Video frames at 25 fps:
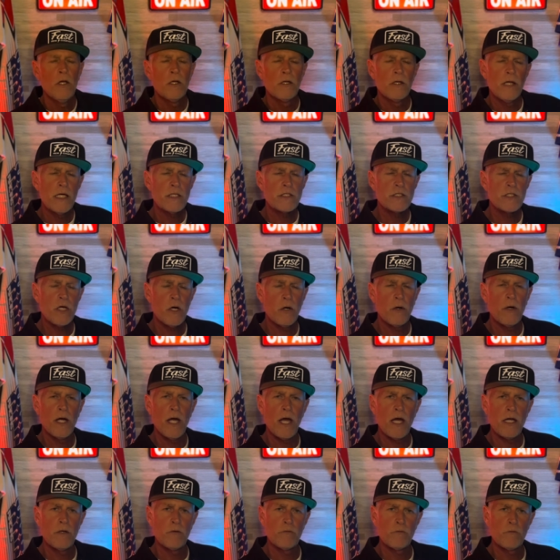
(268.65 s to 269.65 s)
Let's go
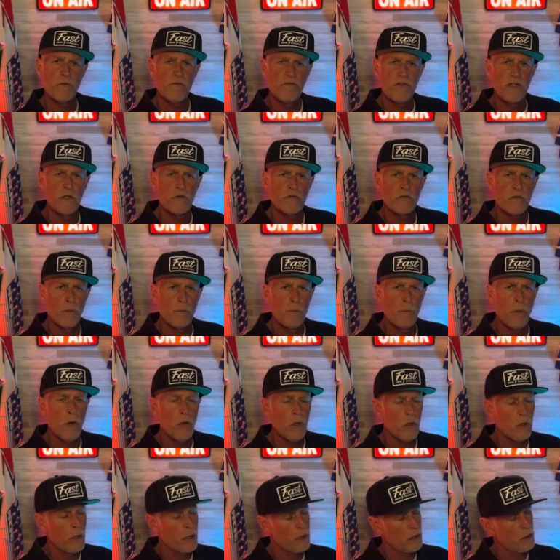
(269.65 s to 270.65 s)
ahead and reveal some
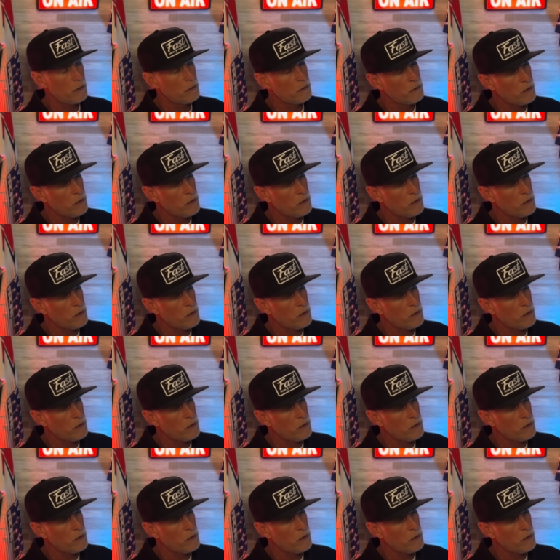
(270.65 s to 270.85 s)
polling.